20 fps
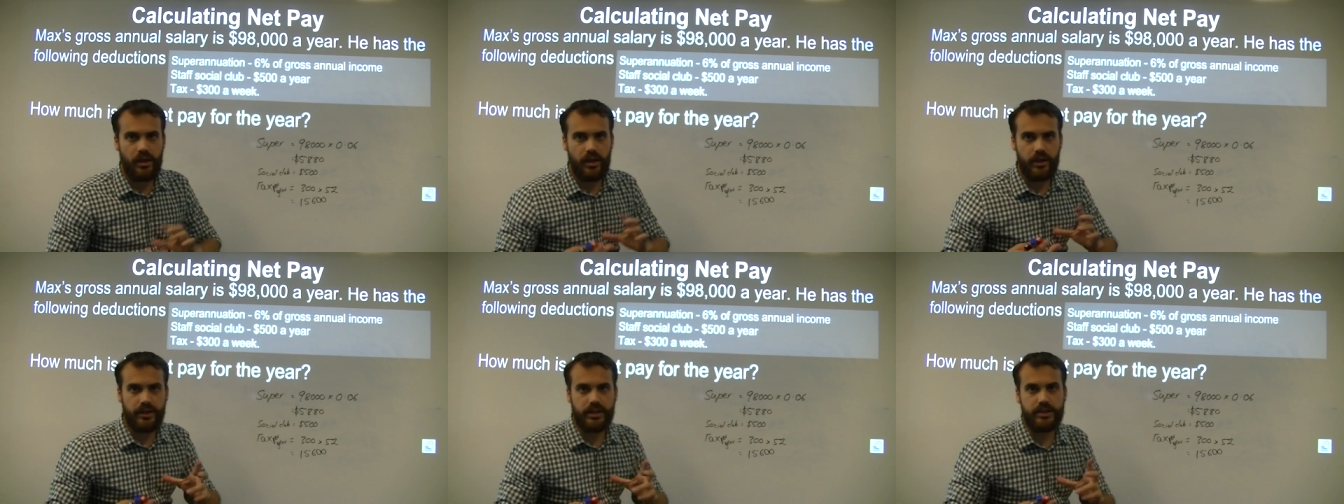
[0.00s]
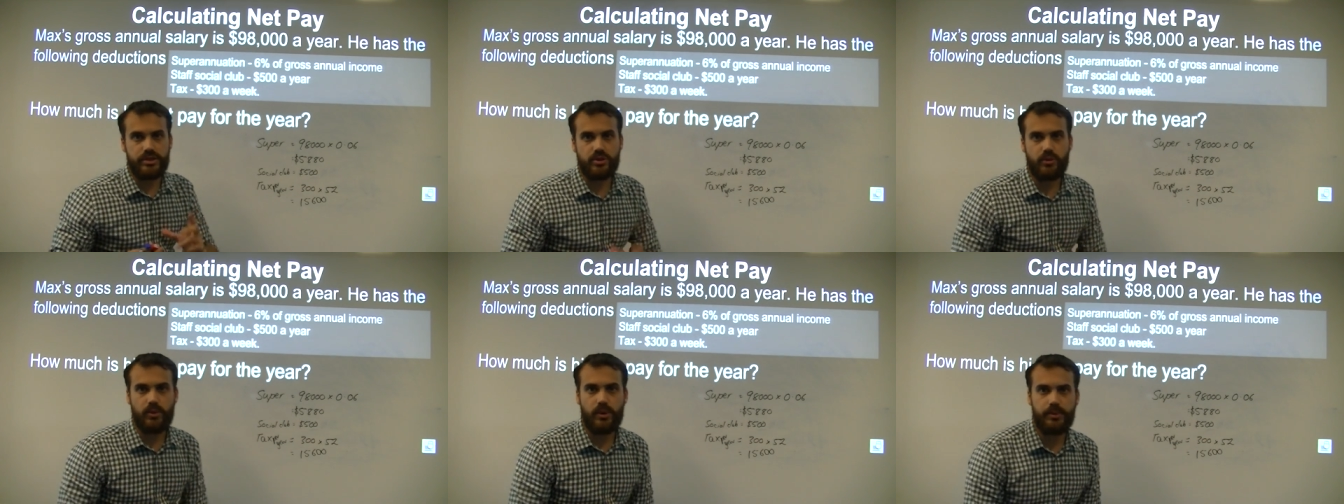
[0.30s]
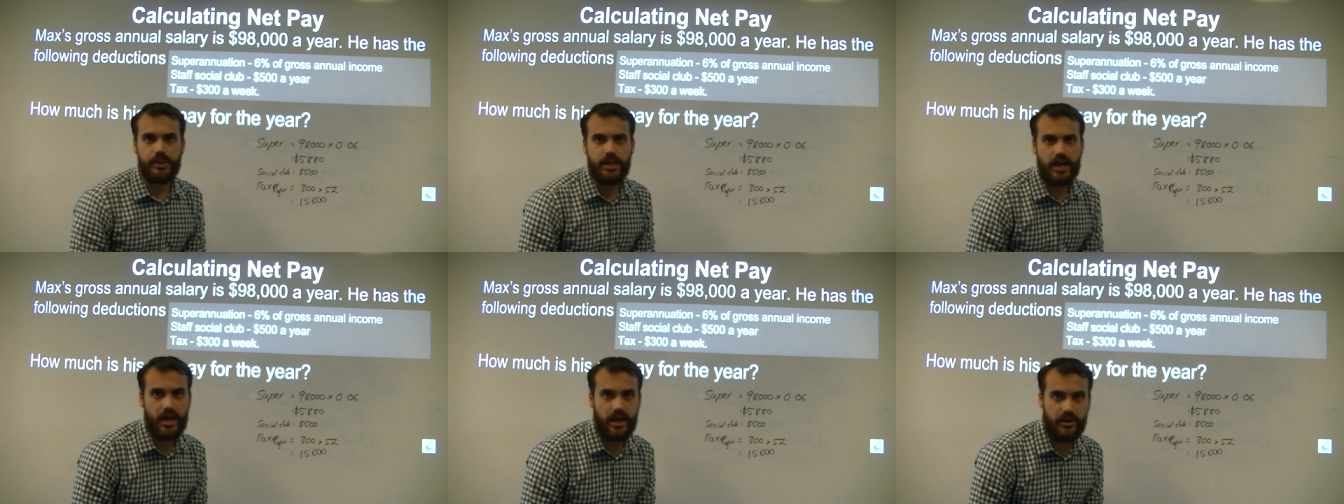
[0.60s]
Okay, so what
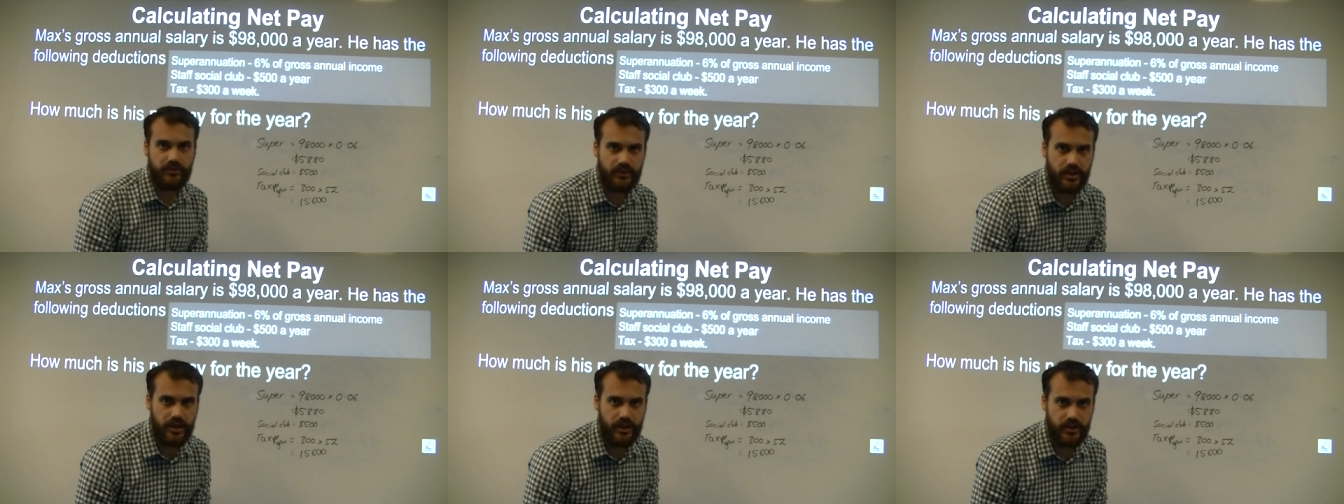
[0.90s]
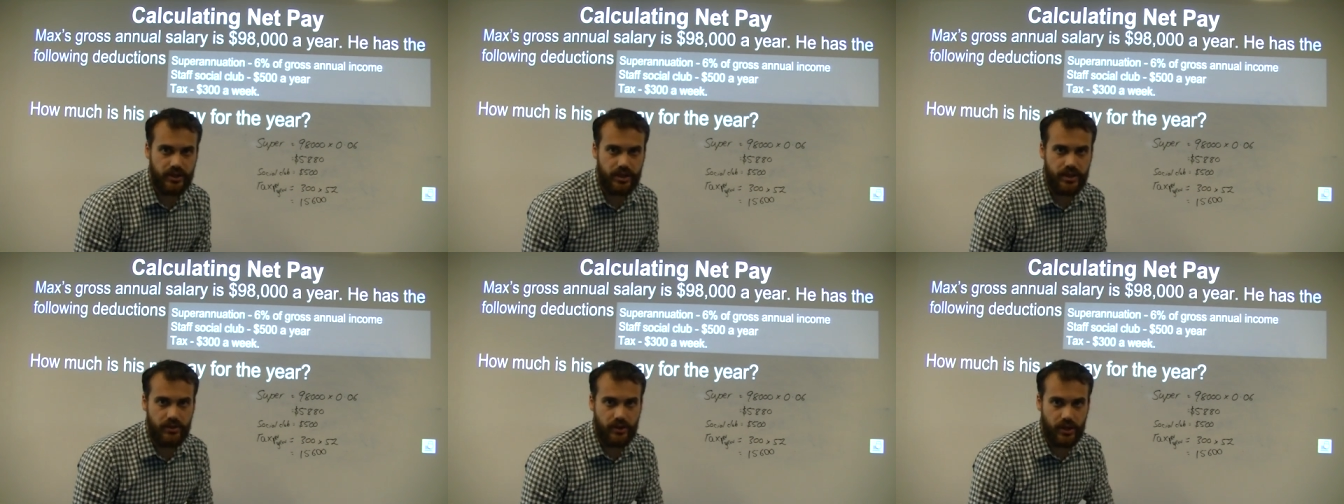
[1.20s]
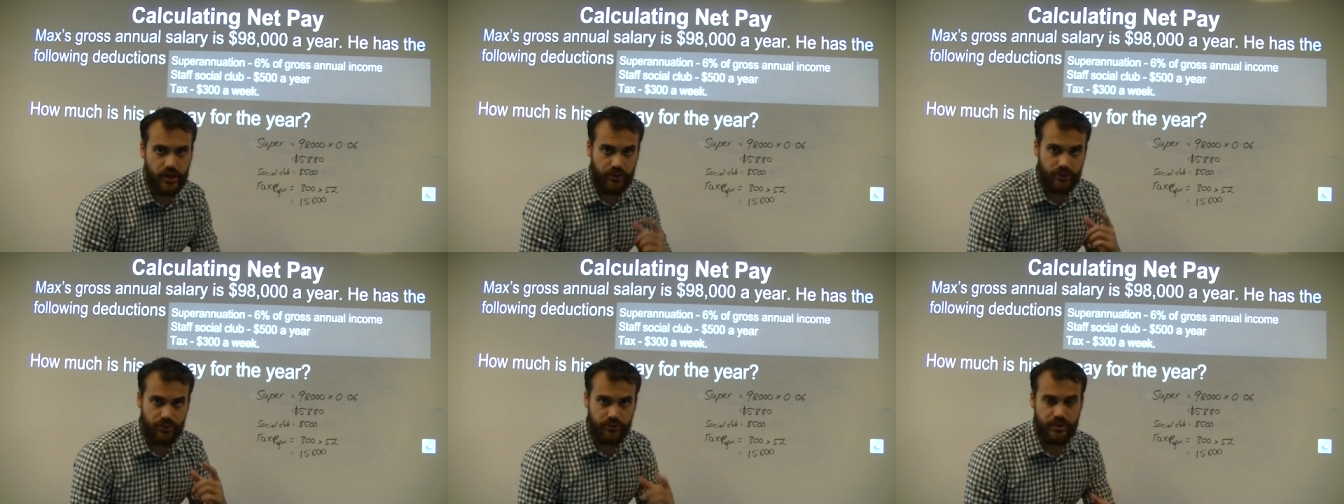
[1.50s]
we have now here
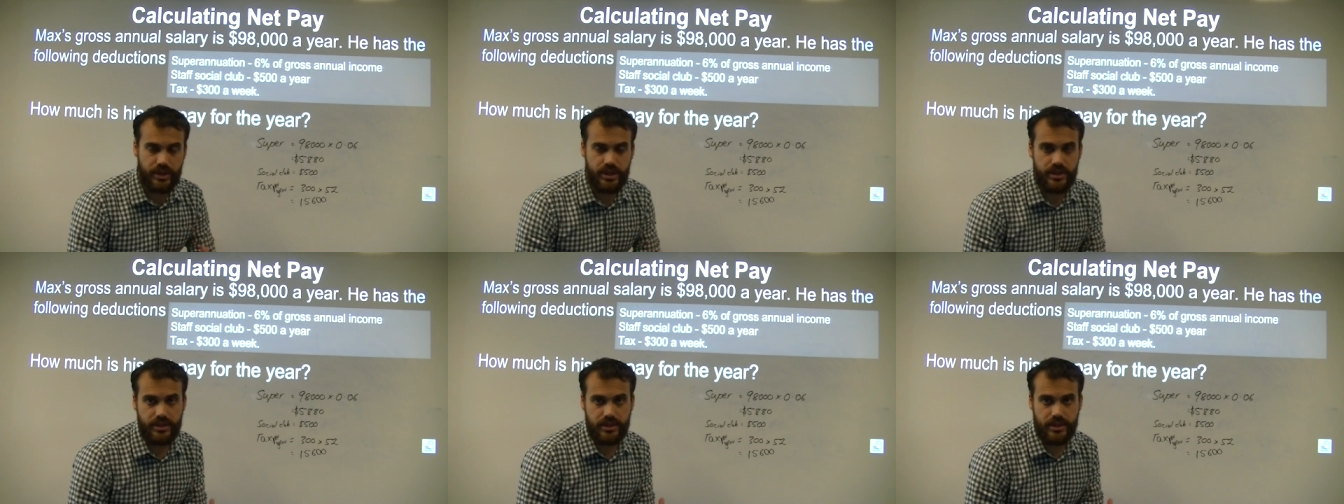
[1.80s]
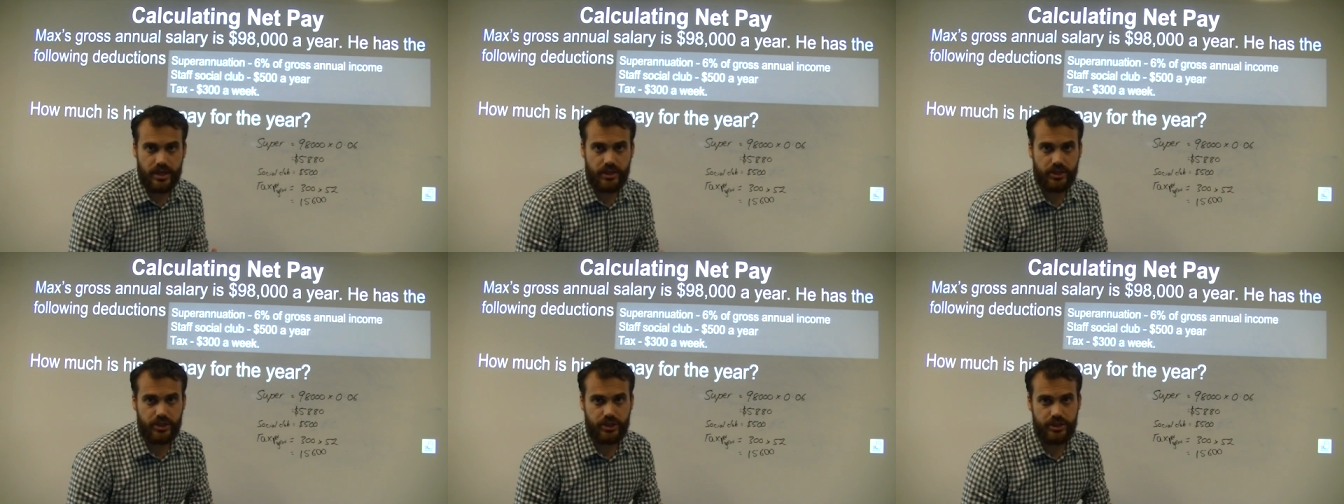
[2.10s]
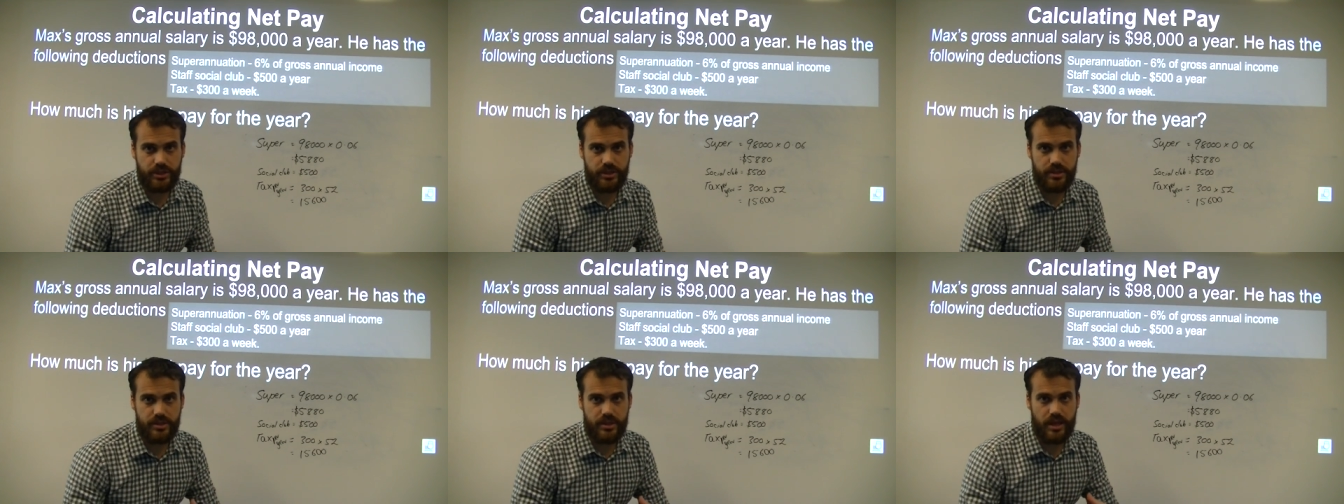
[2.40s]
are three
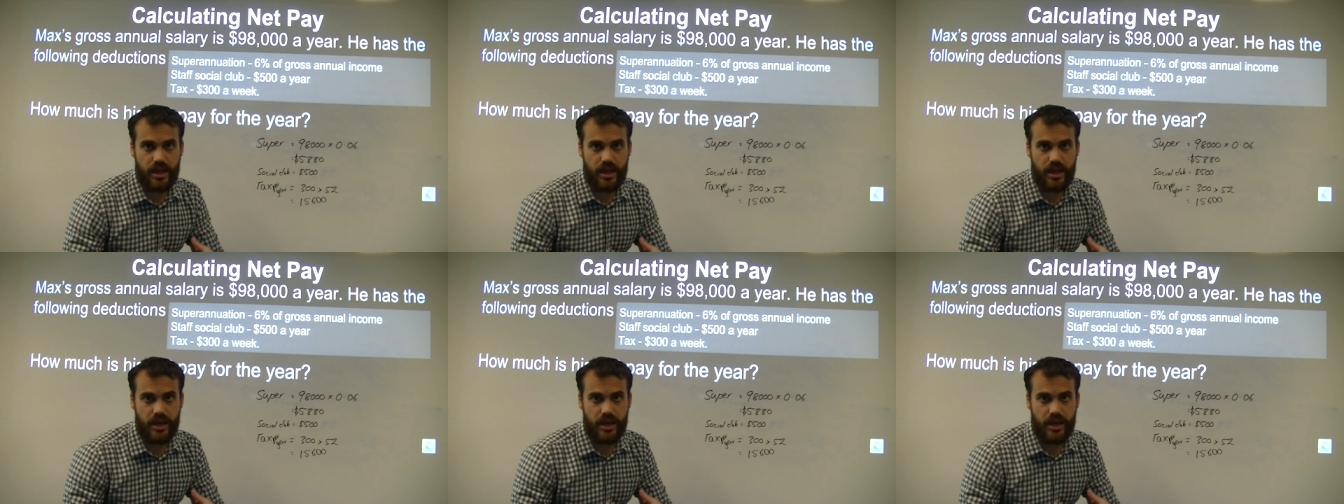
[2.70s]
deductions